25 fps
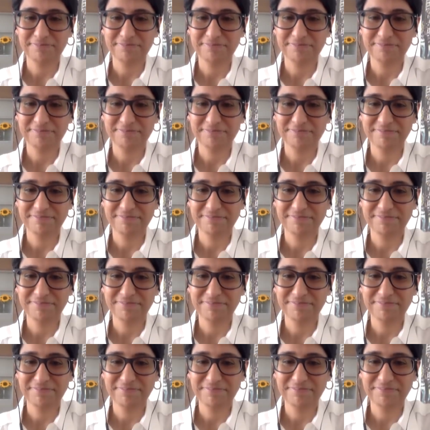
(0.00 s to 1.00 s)

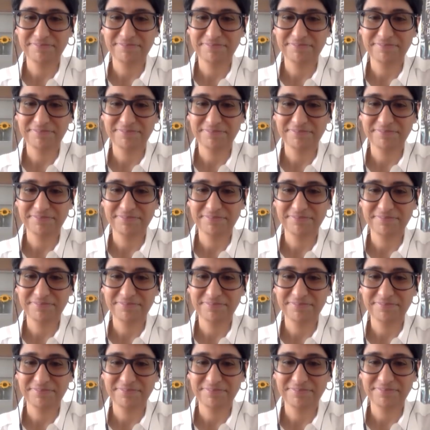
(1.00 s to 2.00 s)

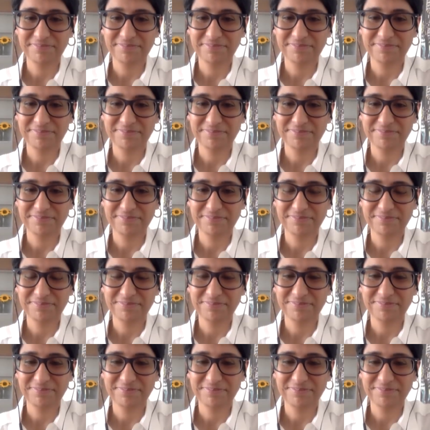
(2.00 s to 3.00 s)

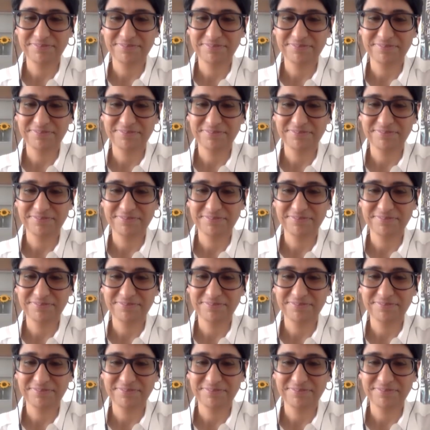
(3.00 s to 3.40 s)
(not speaking)